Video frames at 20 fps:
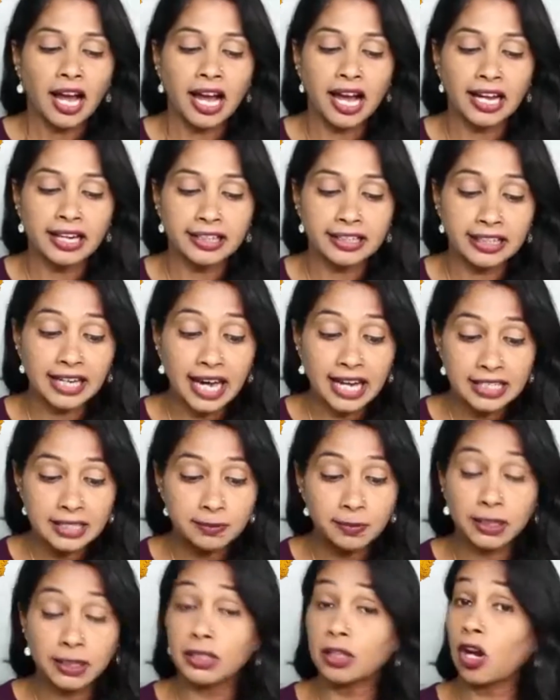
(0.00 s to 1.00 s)
And last
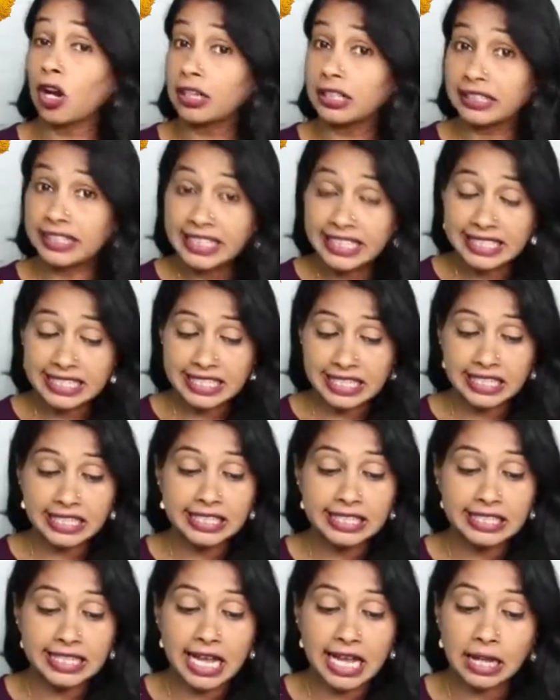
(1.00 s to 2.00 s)
but not least,
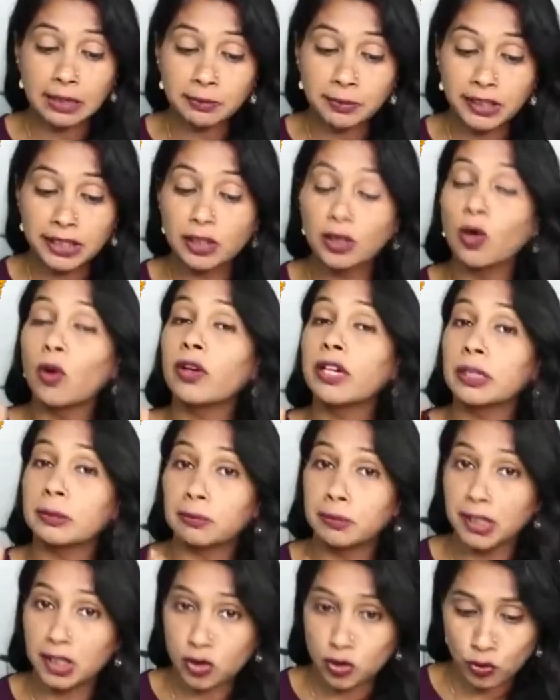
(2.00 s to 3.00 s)
it is help in lowering
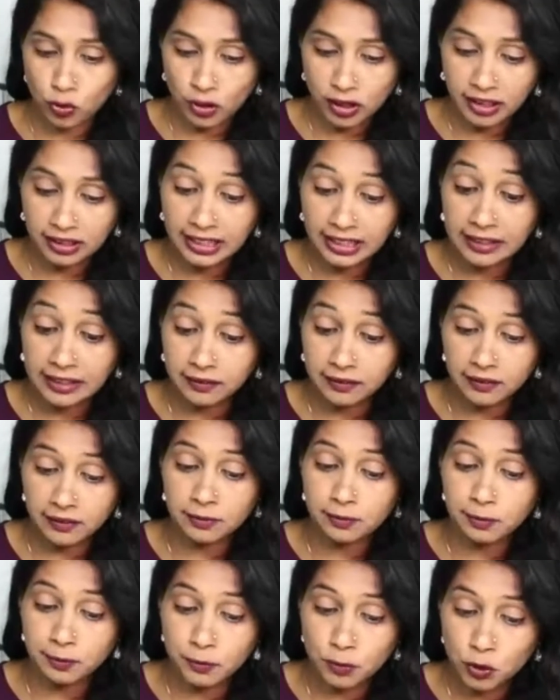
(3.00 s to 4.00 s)
blood sugar
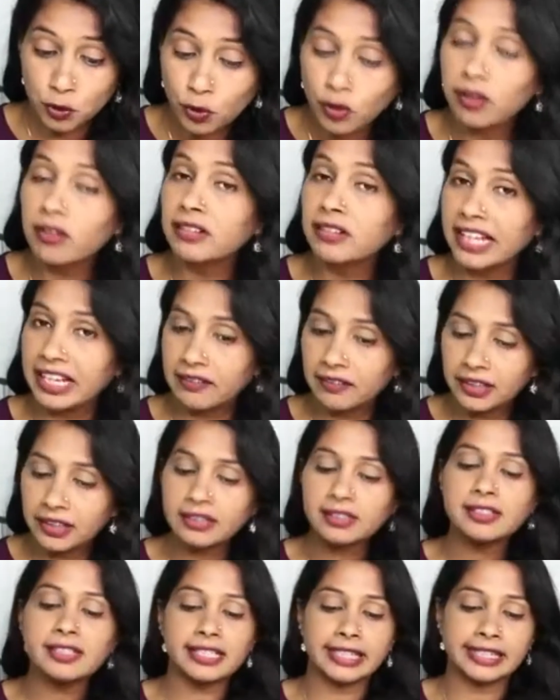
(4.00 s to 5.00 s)

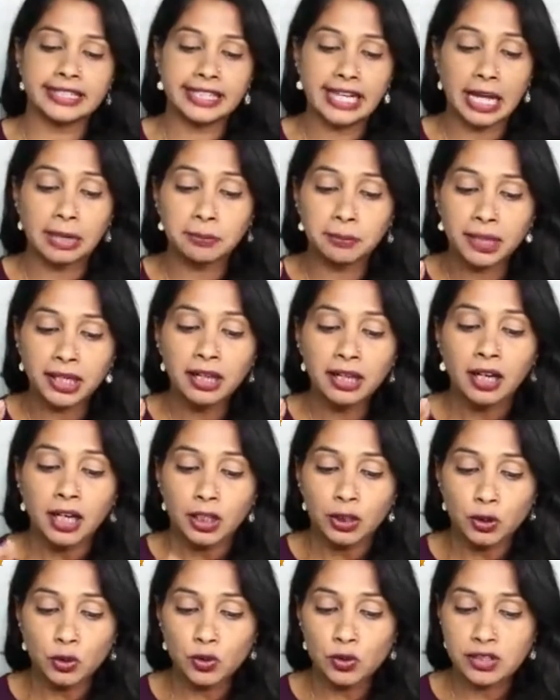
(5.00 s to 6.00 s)
levels. It can be
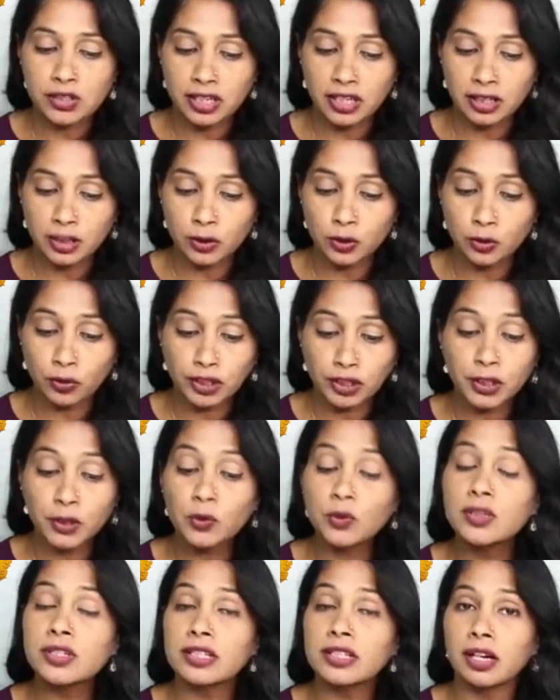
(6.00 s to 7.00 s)
used to
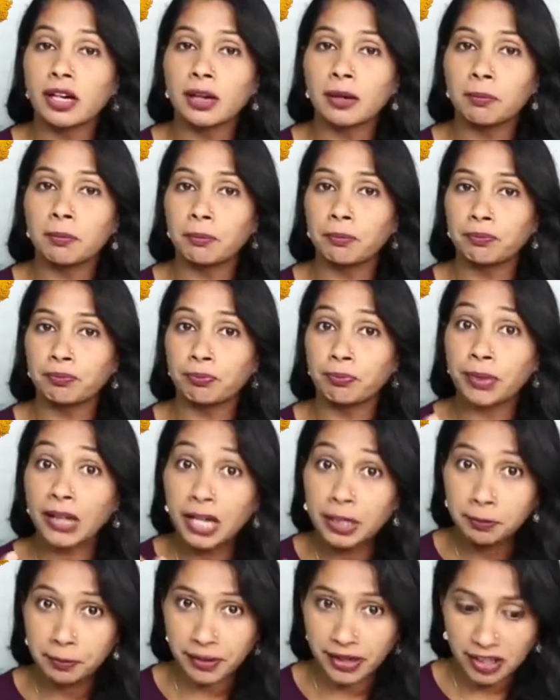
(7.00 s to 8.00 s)
reduce
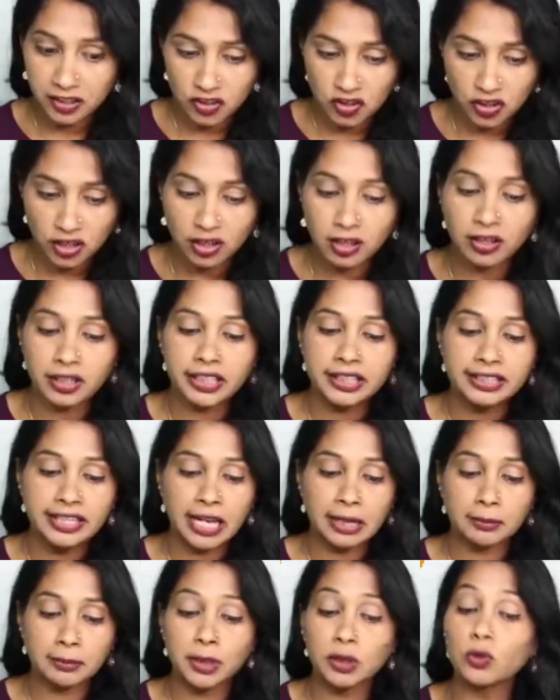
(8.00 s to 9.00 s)
blood pressure. It
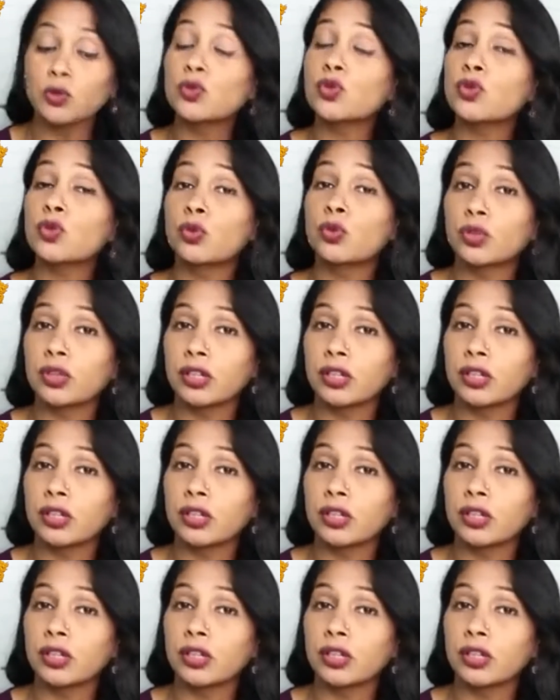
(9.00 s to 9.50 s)
can be used to